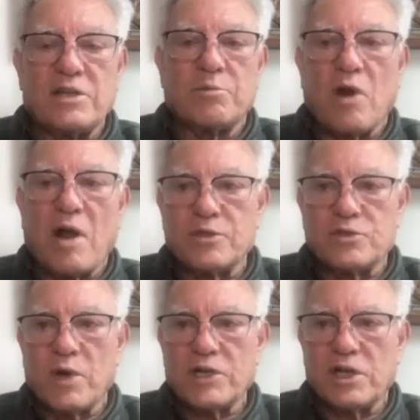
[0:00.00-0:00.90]
the problem
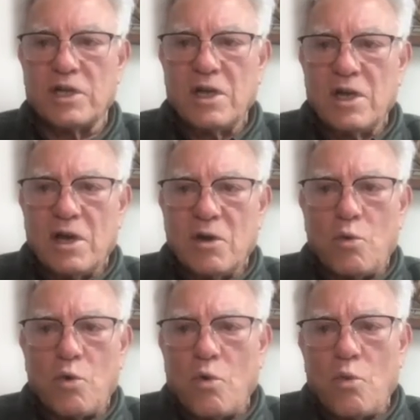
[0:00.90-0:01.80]
is Russia.
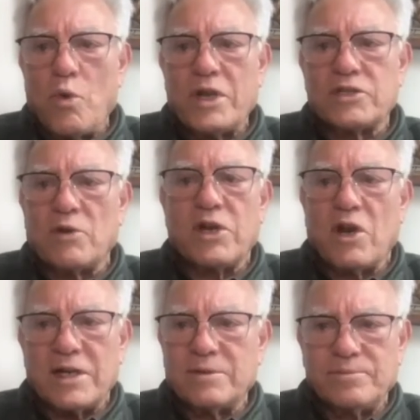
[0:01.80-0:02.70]
What is going
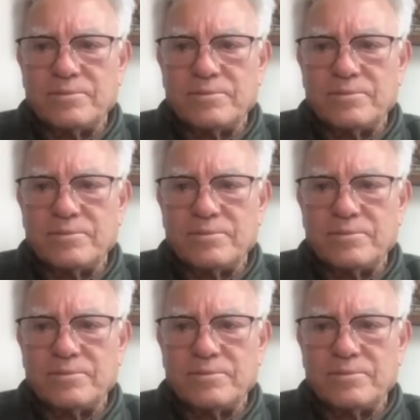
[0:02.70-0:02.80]
on?